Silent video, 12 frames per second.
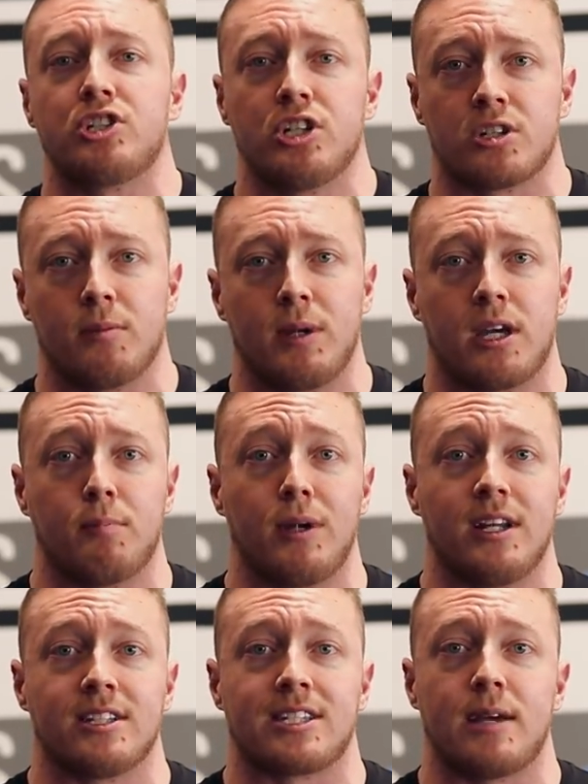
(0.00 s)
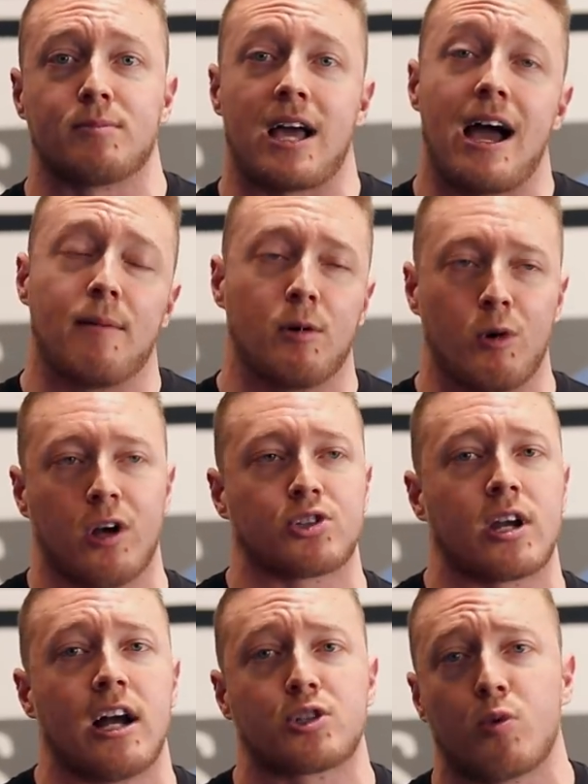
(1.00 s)
She's gonna be competing the same time, and we
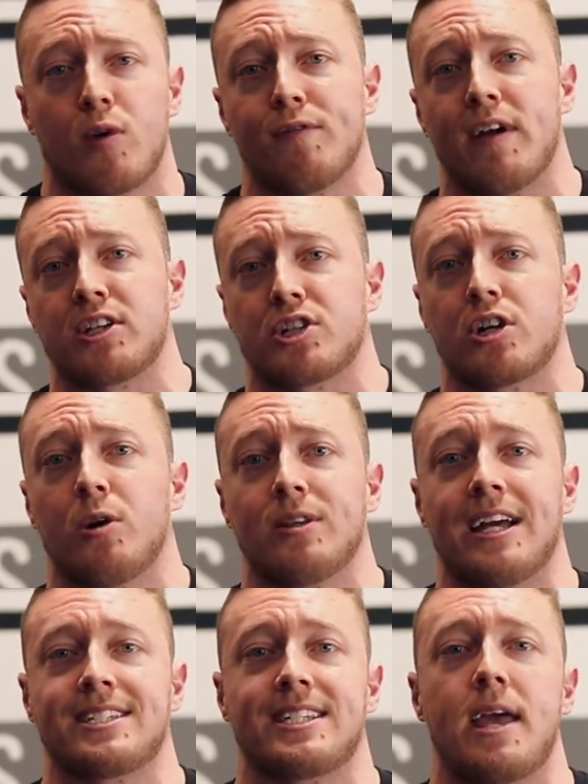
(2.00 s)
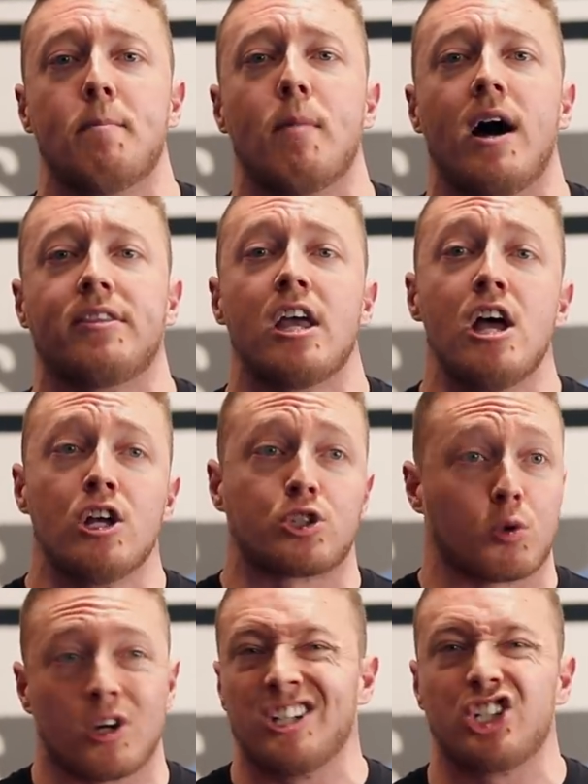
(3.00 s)
also got Swole Fesser going that same month. So
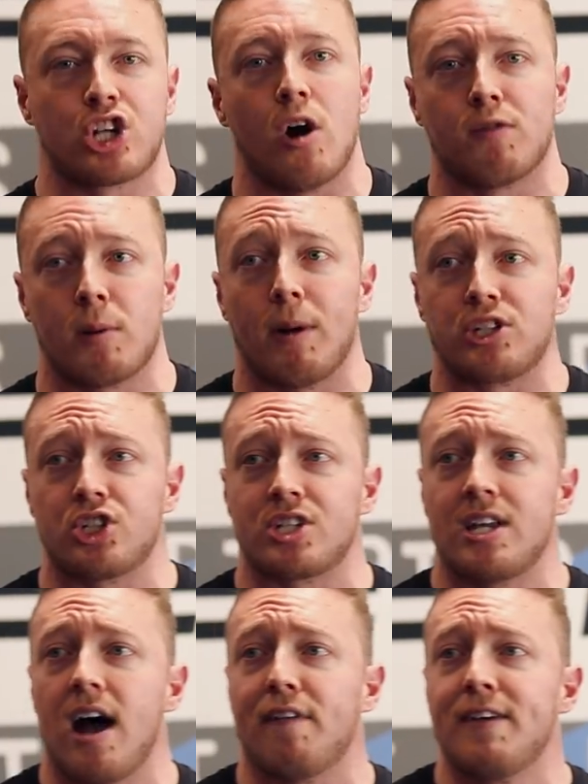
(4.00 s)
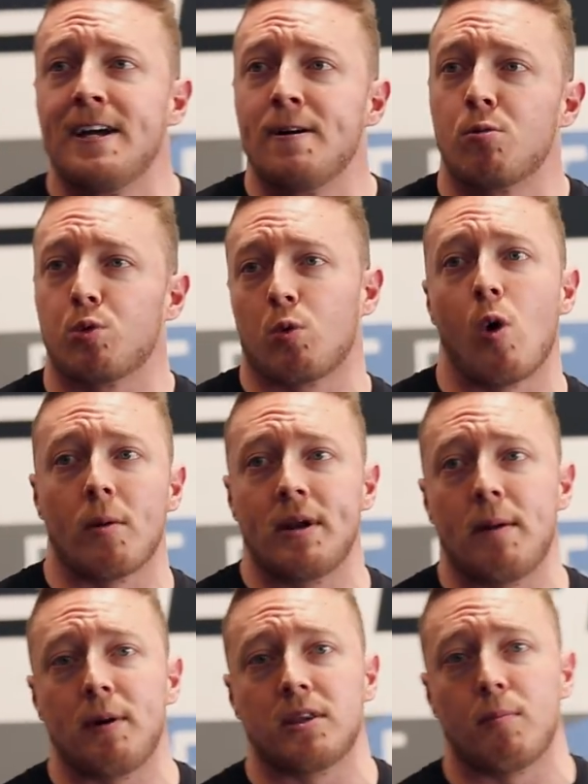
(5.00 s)
we're gonna just go over a bunch of stuff. We're warming
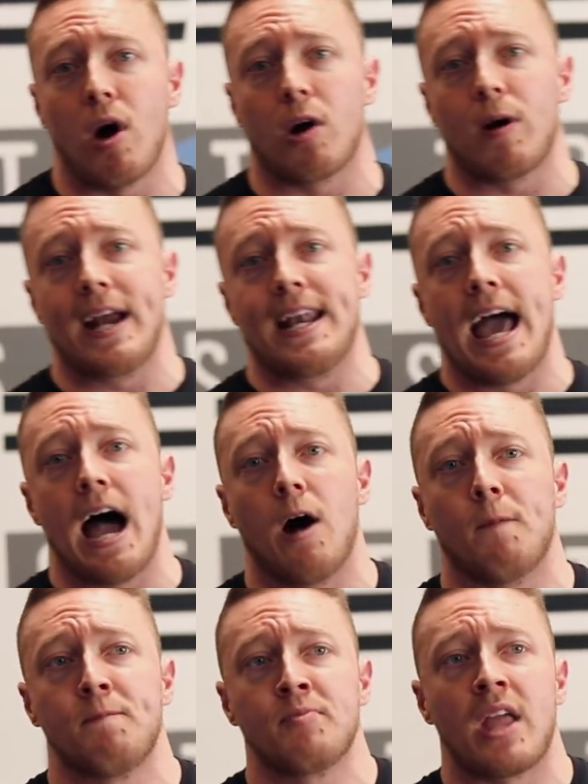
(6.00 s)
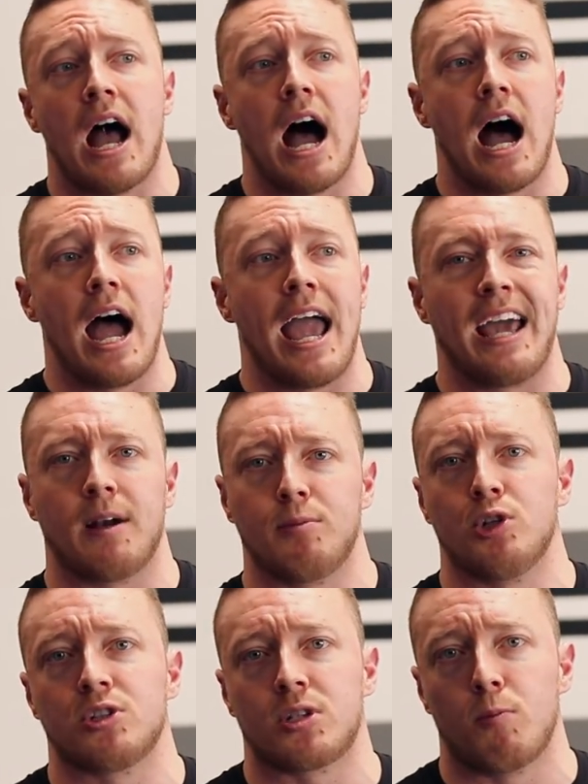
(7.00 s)
up on the bar right now, and I'm
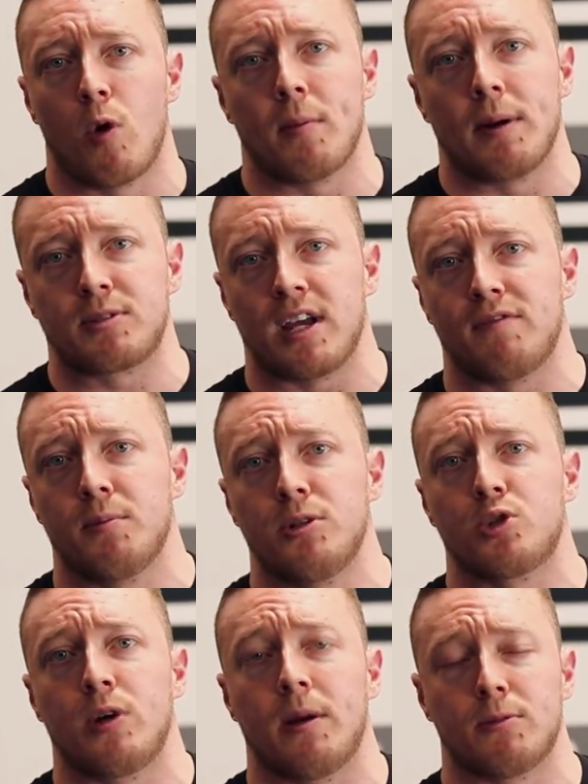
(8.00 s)
doing some warm-up stuff in between.